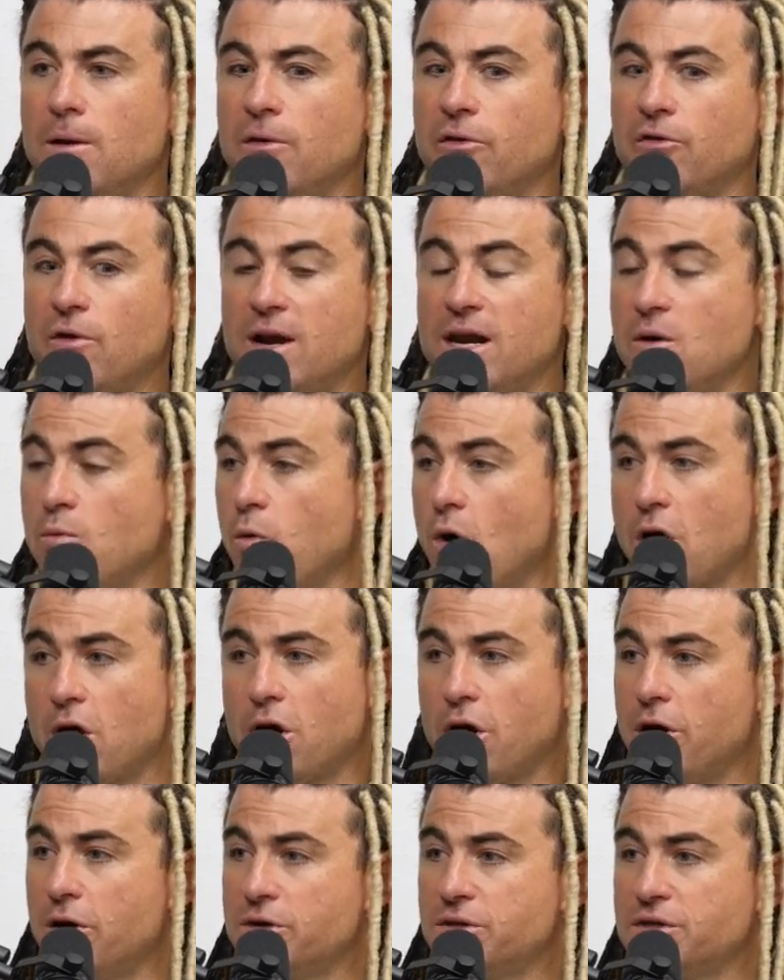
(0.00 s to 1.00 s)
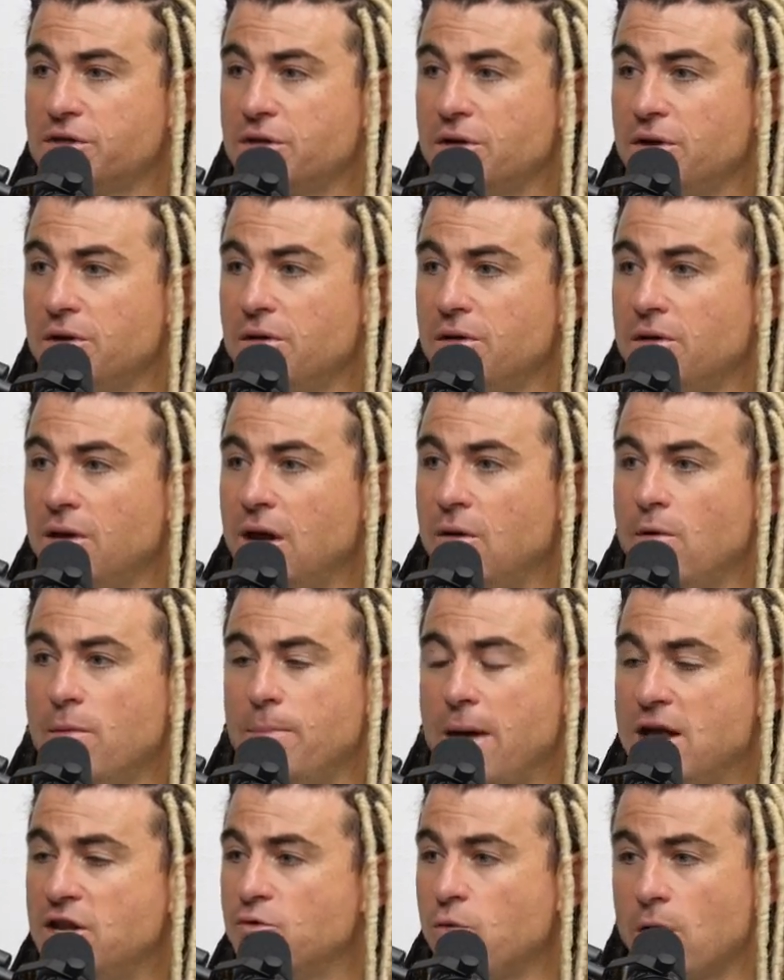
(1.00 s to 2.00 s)
So I need workers, and we
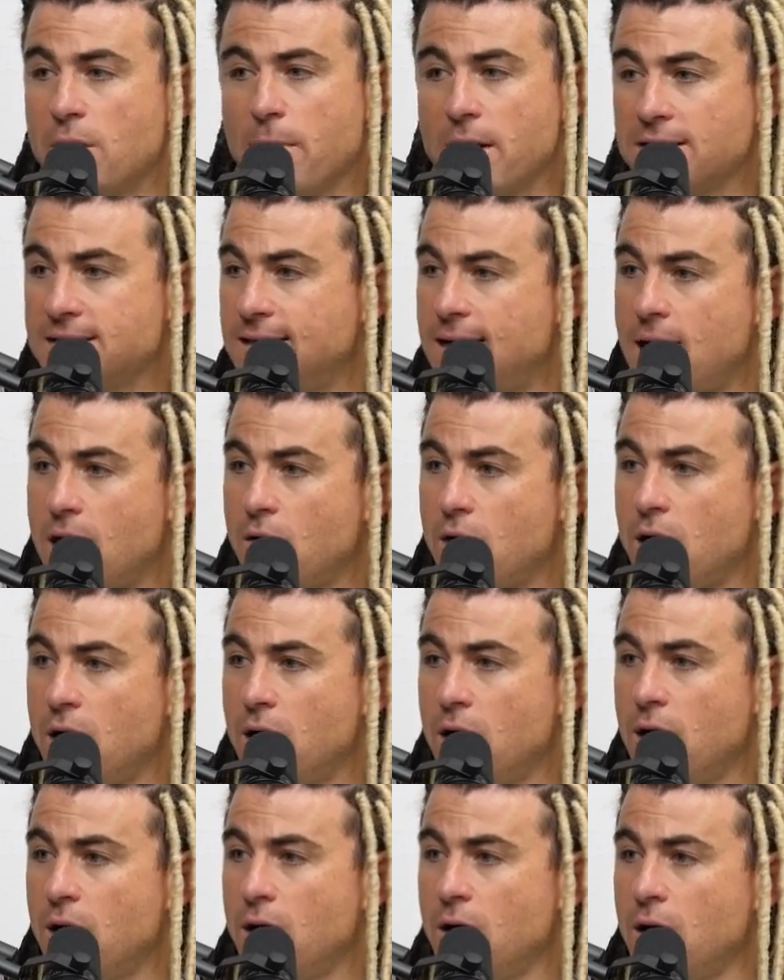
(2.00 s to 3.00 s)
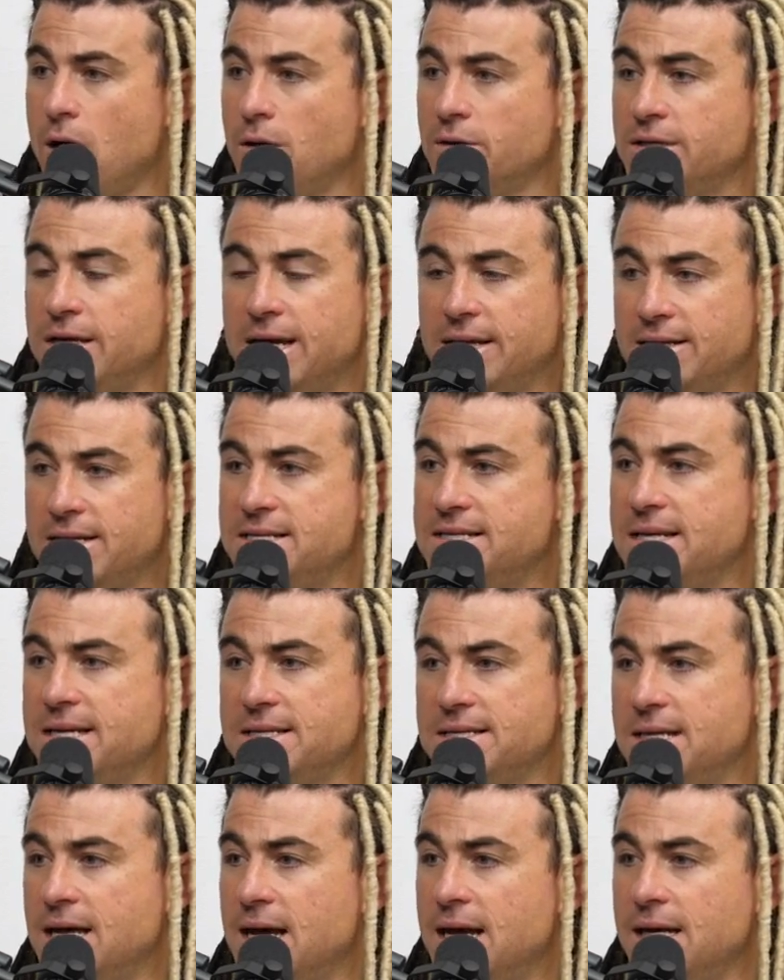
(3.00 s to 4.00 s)
pay $20 an hour to get these
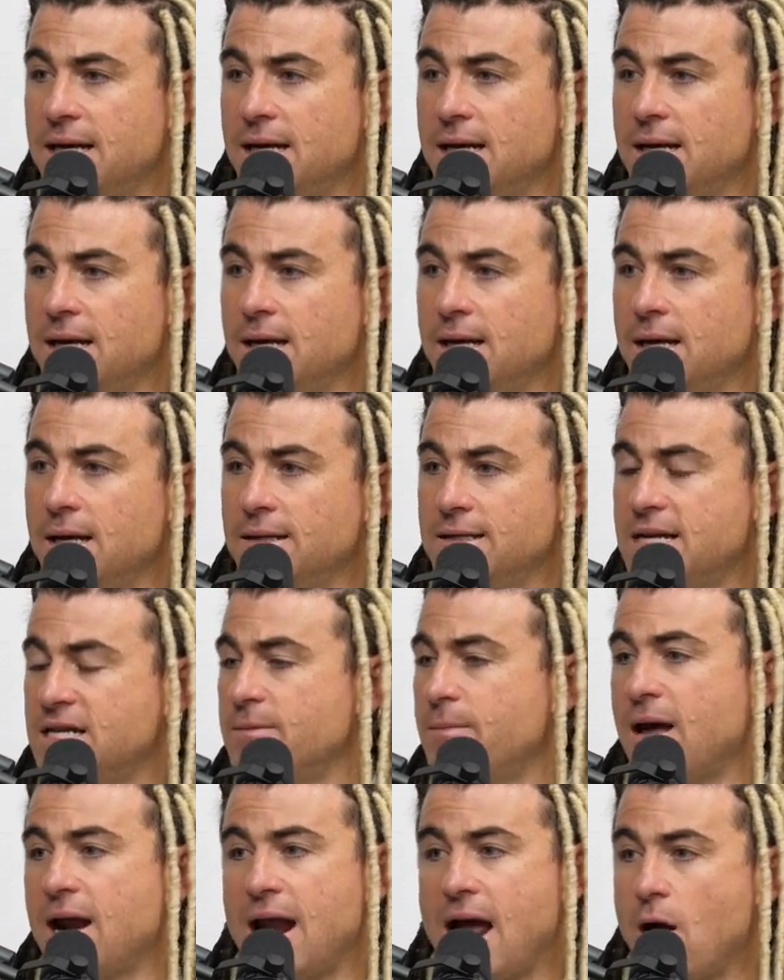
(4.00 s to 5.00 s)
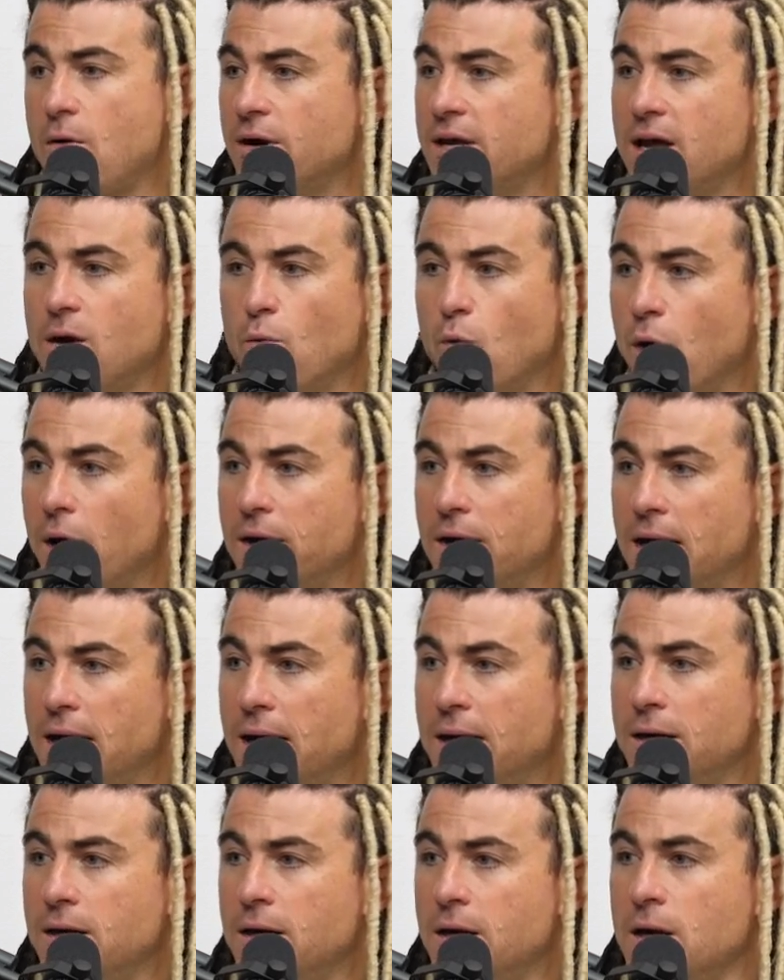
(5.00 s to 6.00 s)
things done. Takes about an hour to get one
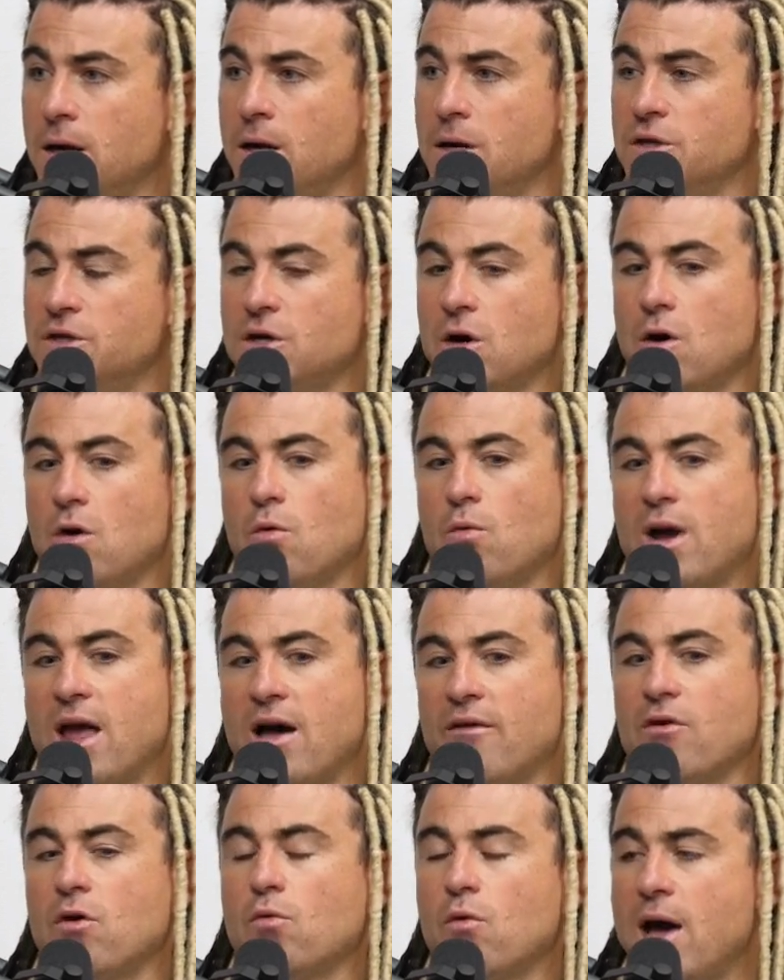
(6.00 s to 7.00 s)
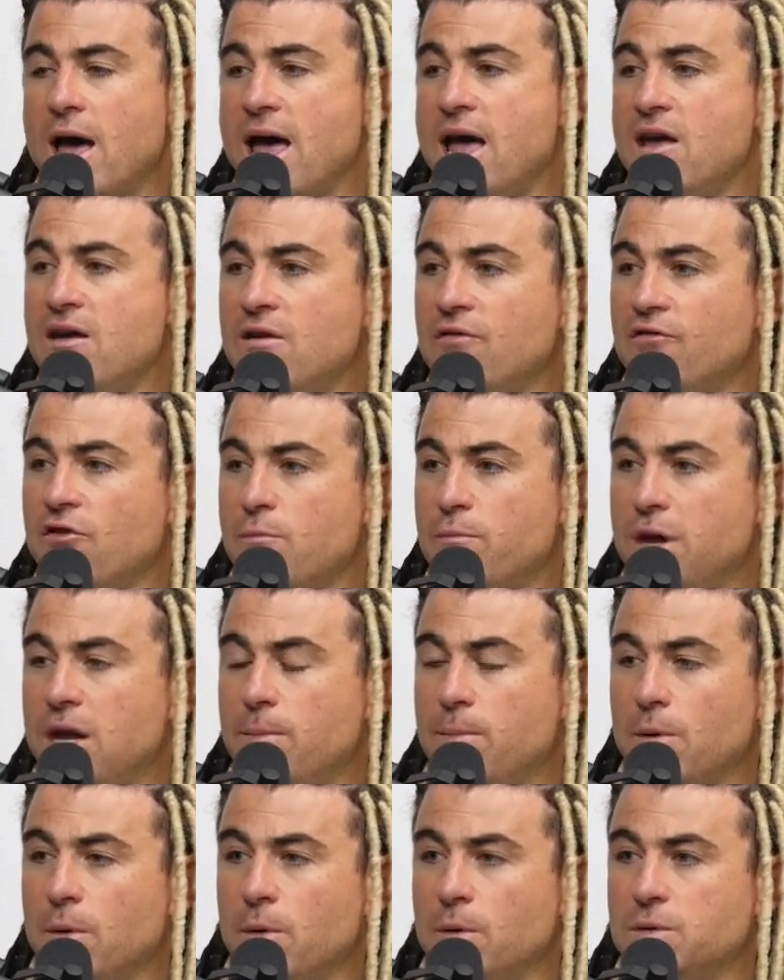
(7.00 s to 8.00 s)
done. So we have a way for
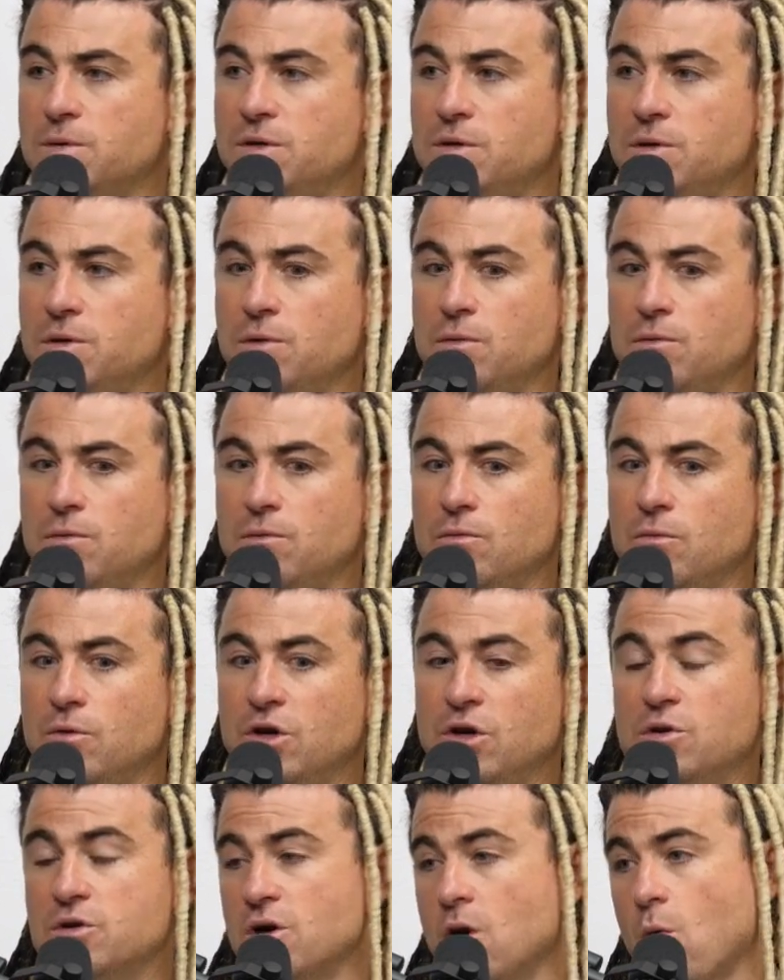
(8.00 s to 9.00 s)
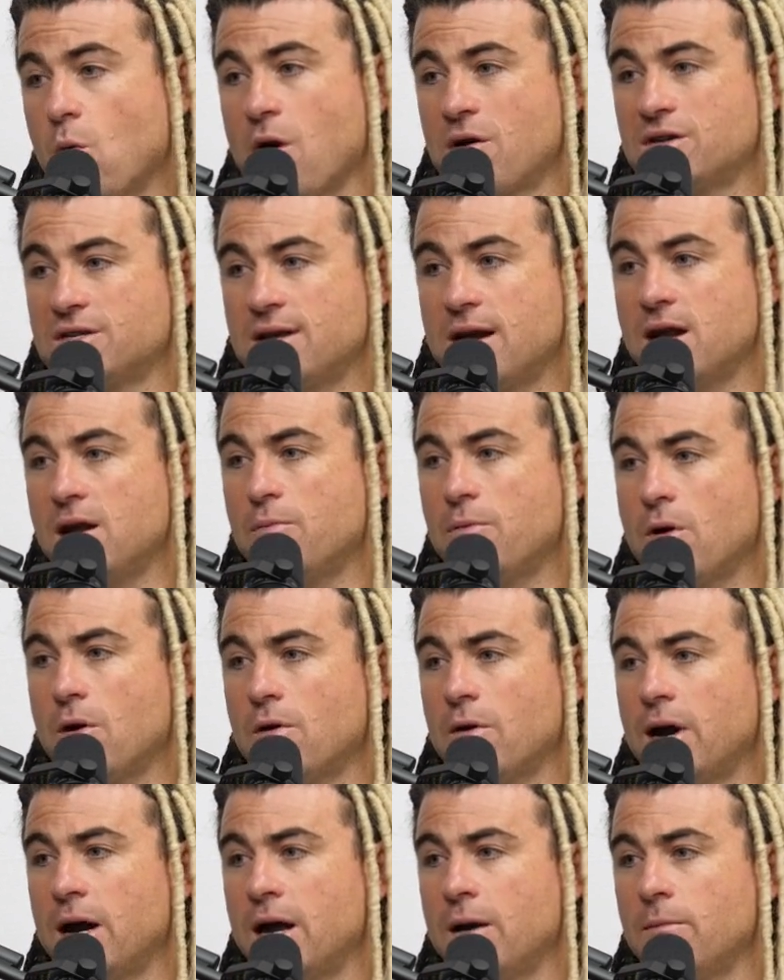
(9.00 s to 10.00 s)
people to use our work study
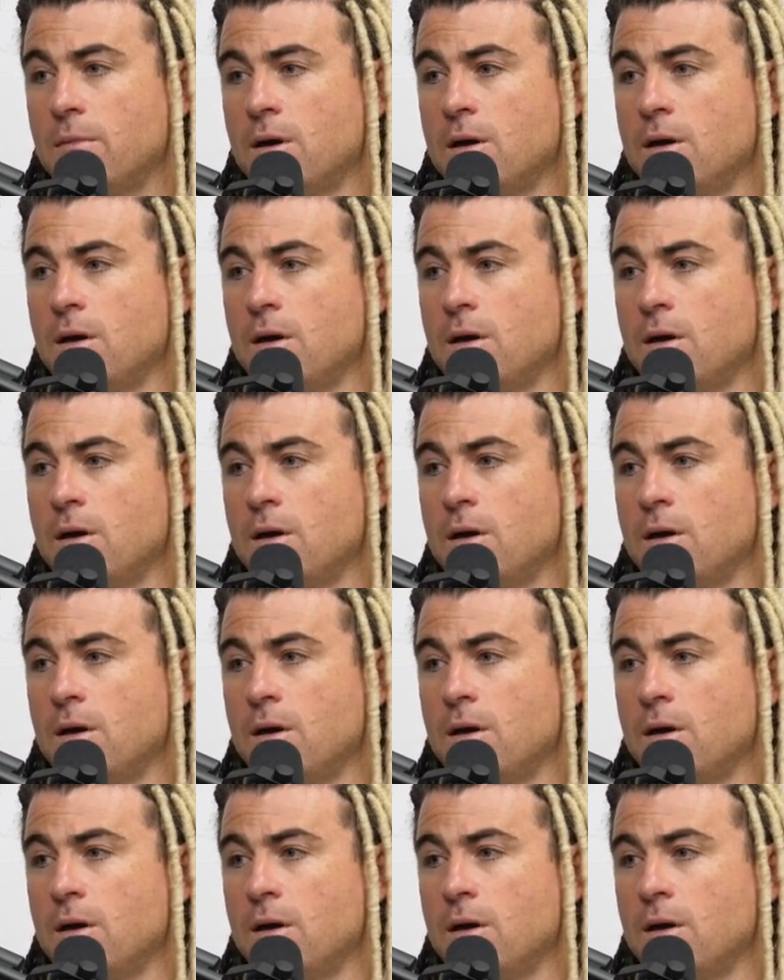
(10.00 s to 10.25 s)
program